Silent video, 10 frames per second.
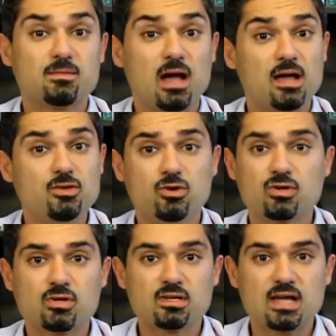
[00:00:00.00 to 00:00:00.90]
Uh,
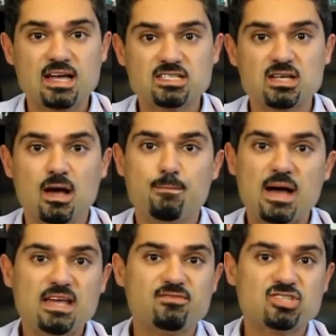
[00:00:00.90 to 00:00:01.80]
your case
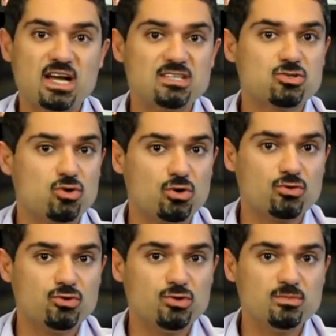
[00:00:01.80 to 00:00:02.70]
may have changed
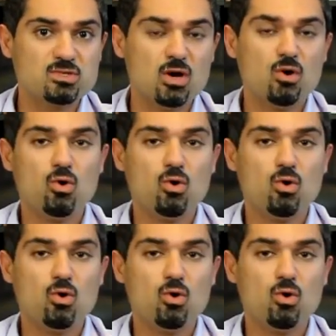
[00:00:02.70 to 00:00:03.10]
courtrooms,